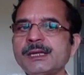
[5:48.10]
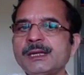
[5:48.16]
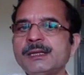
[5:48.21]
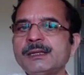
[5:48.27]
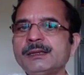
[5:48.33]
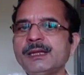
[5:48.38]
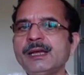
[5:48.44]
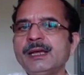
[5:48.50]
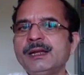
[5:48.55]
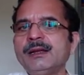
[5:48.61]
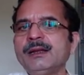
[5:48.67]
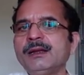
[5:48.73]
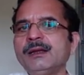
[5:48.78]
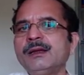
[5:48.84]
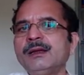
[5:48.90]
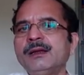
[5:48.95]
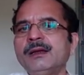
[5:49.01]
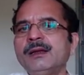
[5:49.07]

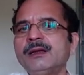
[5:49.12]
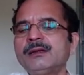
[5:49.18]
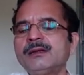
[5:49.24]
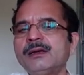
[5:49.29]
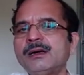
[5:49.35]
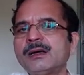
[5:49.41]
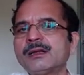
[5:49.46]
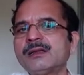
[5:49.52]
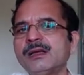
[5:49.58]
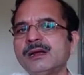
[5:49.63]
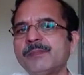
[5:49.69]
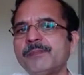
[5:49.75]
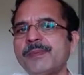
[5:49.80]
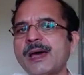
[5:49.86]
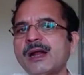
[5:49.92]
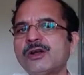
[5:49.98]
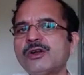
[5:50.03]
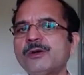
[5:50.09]
Then the other
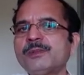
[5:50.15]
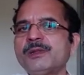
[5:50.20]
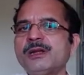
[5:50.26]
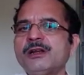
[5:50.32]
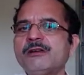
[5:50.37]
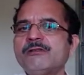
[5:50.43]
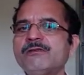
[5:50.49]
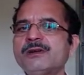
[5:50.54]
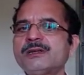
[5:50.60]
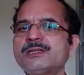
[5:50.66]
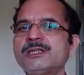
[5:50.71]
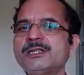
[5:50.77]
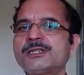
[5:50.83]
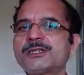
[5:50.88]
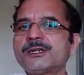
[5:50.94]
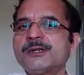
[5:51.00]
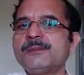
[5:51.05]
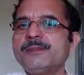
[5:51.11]
part of the nervous
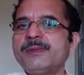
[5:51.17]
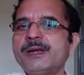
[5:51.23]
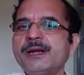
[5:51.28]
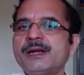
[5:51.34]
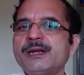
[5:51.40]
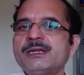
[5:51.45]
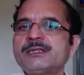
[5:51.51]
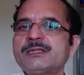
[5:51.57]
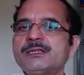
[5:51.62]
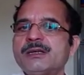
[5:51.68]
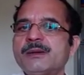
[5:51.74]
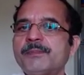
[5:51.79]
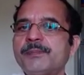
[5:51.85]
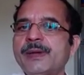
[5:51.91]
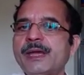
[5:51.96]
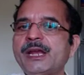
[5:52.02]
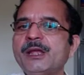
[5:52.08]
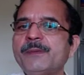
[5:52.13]
system, it is
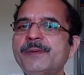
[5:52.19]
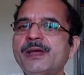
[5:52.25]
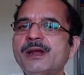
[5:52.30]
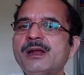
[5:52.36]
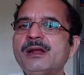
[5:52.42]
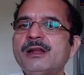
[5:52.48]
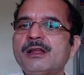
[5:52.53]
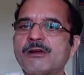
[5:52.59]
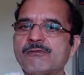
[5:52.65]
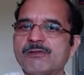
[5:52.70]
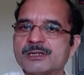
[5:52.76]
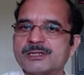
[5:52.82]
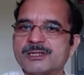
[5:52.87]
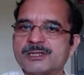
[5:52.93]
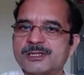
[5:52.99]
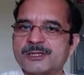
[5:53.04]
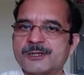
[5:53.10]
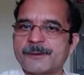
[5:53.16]
peripheral nervous
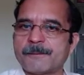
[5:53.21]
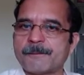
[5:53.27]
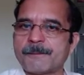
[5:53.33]
system.